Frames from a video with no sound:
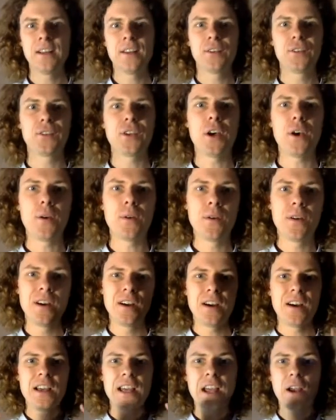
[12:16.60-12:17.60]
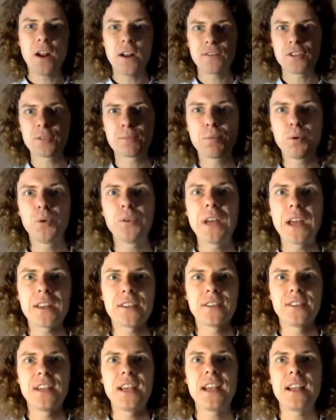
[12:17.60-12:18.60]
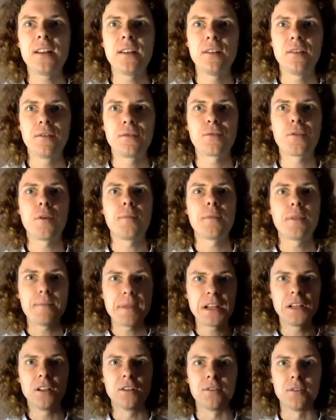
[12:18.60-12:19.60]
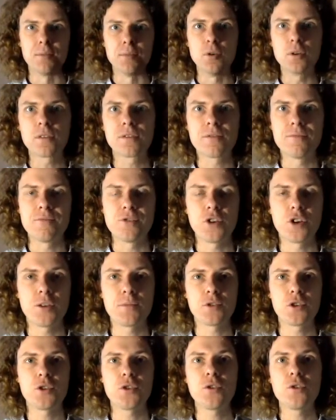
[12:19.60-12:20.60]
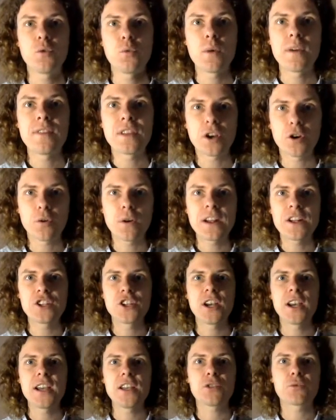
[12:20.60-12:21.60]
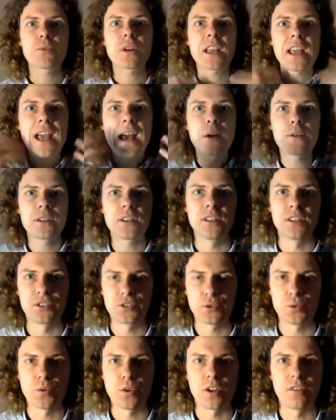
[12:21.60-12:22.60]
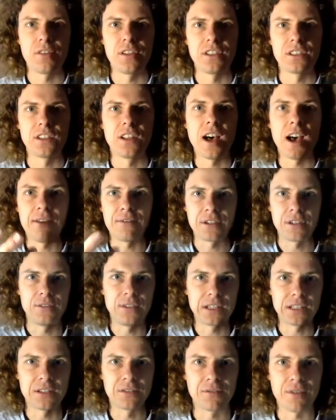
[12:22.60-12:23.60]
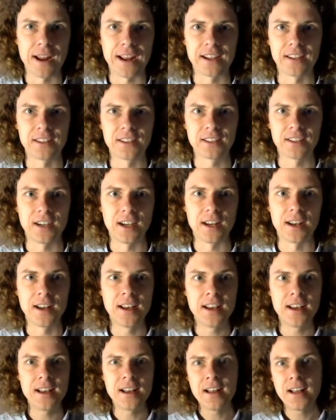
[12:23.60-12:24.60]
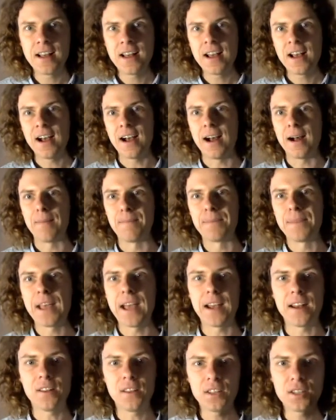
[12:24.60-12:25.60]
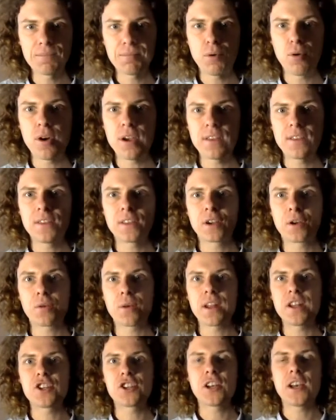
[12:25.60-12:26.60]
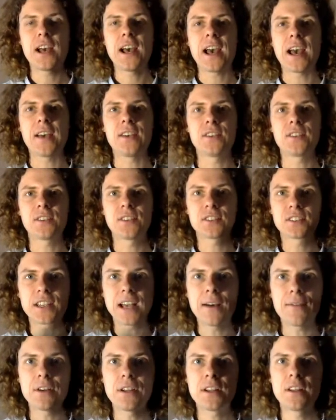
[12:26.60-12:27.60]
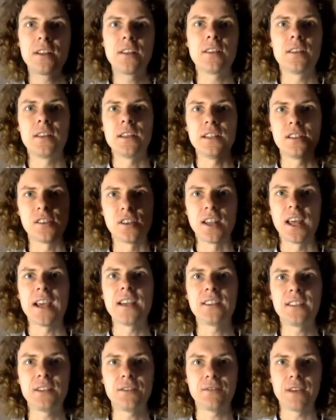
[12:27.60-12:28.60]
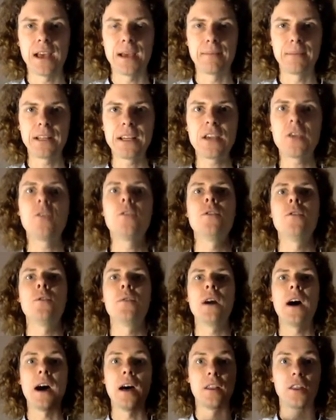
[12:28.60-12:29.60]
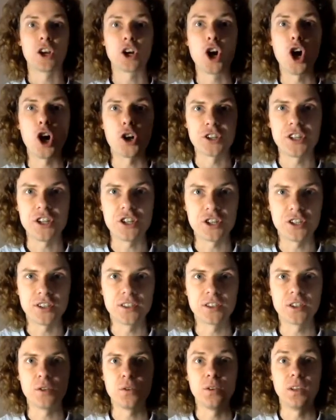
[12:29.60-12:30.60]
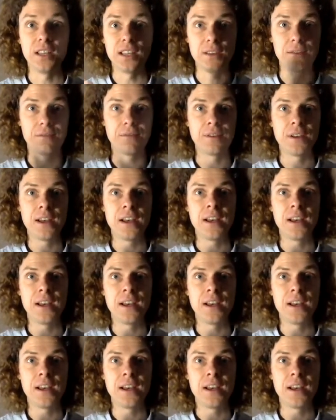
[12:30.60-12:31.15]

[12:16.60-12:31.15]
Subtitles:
So here I've just pulled out a scene from the middle of the book, from volume 2, when the creature is recounting the story of his life to Victor Frankenstein. And in this point, the creature has discovered the de Lacy family, who are the cottagers who live